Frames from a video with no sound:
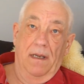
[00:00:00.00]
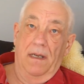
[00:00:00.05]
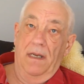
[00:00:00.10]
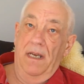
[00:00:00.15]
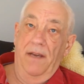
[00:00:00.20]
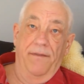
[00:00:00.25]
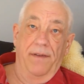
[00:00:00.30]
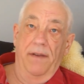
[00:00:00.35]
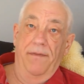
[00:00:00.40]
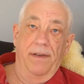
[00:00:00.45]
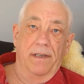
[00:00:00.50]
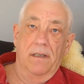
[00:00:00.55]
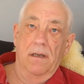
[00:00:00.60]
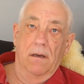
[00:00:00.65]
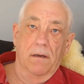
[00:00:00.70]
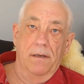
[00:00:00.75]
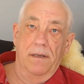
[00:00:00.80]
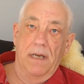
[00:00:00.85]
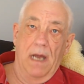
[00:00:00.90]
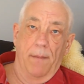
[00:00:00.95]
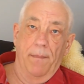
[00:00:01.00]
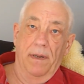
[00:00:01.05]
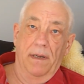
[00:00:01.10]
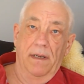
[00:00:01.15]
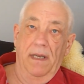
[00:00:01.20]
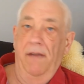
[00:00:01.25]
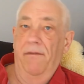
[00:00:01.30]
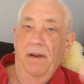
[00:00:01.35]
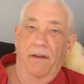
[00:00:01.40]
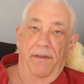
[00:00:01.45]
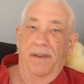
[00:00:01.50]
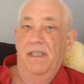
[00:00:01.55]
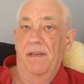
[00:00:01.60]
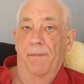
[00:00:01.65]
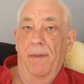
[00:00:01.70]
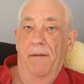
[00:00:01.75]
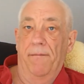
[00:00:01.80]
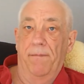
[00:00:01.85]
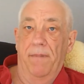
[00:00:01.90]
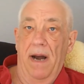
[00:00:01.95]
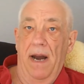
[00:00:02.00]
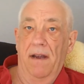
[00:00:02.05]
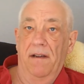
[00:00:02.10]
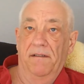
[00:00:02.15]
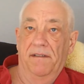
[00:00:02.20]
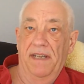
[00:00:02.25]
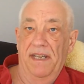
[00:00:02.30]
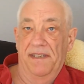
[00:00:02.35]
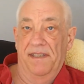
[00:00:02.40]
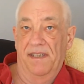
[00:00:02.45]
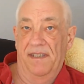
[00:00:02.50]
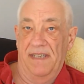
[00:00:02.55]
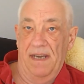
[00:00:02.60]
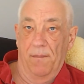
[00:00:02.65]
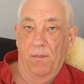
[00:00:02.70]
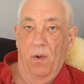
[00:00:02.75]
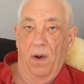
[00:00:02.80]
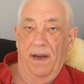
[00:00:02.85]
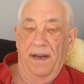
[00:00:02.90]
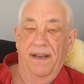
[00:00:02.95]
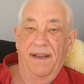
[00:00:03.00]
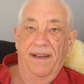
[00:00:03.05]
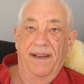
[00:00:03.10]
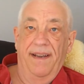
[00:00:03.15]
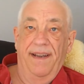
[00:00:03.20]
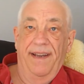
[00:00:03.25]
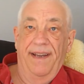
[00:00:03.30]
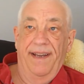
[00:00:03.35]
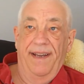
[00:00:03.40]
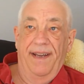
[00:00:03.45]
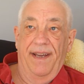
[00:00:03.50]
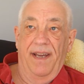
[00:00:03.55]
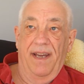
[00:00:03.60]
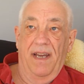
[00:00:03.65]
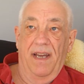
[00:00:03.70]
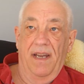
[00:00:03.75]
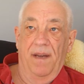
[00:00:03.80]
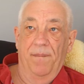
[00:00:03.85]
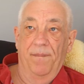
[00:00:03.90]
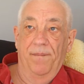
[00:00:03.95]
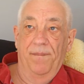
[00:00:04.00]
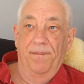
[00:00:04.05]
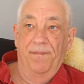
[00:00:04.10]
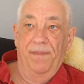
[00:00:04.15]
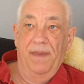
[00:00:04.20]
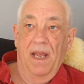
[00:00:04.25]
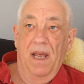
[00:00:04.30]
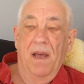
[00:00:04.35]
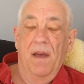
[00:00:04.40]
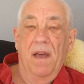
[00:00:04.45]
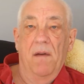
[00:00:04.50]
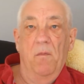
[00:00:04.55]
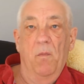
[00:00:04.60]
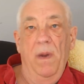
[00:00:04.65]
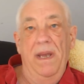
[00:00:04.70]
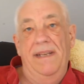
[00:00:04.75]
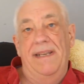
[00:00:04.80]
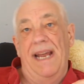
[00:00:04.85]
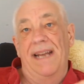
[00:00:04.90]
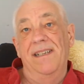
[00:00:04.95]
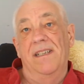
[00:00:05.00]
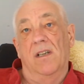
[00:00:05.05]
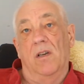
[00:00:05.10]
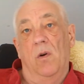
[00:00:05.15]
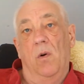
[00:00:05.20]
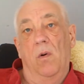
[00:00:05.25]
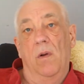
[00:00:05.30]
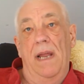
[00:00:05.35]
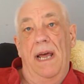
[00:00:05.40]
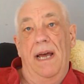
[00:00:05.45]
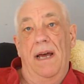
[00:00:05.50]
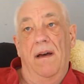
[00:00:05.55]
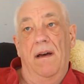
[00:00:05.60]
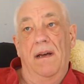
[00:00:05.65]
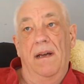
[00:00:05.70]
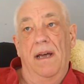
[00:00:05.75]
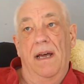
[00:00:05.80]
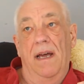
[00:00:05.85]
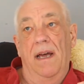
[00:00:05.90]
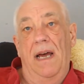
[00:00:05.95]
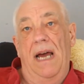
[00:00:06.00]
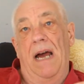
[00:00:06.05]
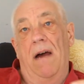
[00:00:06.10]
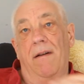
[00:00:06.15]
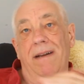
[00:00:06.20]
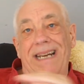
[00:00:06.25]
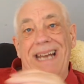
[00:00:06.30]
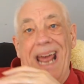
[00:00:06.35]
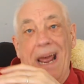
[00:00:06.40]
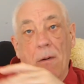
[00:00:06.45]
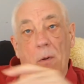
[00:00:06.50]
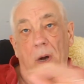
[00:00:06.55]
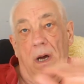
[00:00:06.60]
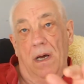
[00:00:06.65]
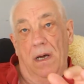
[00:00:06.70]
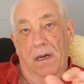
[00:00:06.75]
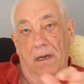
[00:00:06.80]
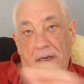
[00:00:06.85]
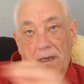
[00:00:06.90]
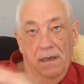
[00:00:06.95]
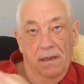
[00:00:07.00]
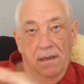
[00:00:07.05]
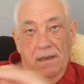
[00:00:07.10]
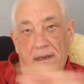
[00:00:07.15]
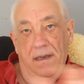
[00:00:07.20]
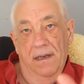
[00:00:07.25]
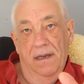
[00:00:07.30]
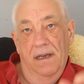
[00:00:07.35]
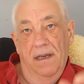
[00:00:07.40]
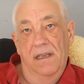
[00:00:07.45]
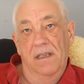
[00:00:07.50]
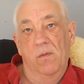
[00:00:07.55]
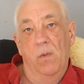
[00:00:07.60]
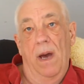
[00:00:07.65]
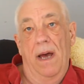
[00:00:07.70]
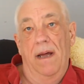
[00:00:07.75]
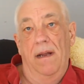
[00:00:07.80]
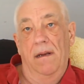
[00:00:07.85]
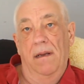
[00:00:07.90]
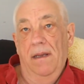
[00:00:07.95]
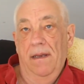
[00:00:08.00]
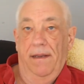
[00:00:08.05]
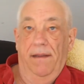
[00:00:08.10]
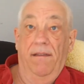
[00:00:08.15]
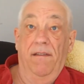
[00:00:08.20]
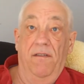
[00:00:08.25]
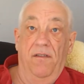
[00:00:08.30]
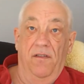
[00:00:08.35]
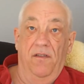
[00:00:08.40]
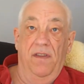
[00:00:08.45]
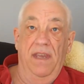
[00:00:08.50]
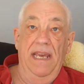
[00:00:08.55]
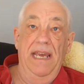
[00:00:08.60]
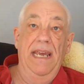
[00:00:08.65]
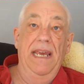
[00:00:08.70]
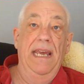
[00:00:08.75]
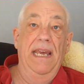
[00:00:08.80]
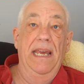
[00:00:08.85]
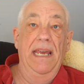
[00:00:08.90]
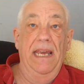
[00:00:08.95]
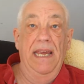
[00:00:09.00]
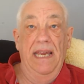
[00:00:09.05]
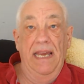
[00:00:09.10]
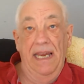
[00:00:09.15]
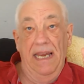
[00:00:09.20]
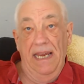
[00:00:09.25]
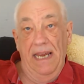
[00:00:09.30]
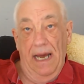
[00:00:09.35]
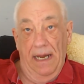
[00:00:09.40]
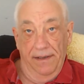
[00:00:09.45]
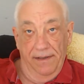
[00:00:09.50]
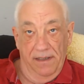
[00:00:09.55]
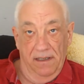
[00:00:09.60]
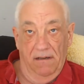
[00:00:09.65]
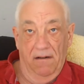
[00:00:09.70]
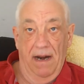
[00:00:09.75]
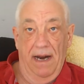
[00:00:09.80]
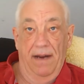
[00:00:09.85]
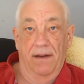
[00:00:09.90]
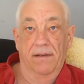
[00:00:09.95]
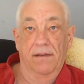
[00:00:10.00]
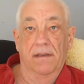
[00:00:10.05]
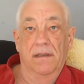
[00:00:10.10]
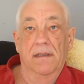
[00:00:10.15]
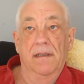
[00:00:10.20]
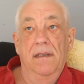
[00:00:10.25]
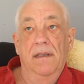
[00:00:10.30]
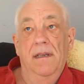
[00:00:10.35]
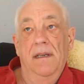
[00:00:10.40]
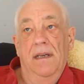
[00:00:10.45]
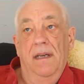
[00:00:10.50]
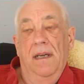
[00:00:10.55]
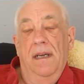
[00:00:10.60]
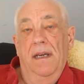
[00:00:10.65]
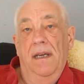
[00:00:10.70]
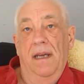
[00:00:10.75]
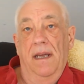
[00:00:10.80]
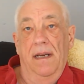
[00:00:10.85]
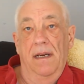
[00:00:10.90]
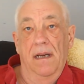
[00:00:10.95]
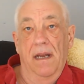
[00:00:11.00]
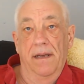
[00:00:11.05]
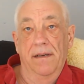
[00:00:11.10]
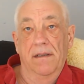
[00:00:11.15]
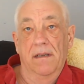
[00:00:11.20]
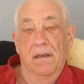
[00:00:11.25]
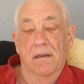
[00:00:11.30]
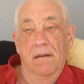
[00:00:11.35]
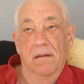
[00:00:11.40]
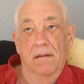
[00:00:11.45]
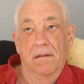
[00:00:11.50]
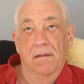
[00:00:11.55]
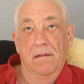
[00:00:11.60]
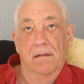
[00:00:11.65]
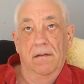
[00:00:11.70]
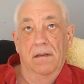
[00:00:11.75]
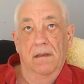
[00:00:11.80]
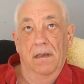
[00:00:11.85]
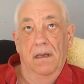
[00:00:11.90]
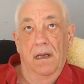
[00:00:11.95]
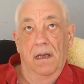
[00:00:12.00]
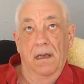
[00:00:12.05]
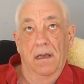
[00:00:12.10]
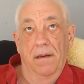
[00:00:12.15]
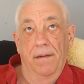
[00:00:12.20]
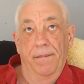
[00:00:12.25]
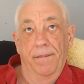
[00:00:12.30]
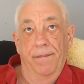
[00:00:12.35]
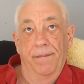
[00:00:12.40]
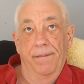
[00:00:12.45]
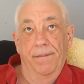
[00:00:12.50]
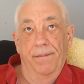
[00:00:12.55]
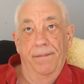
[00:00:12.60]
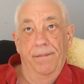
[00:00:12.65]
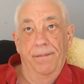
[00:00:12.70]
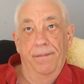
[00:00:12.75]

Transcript: Even if it's not sub, even if it's above ground, it's a subway. We tend to call our network as well the underground in London, and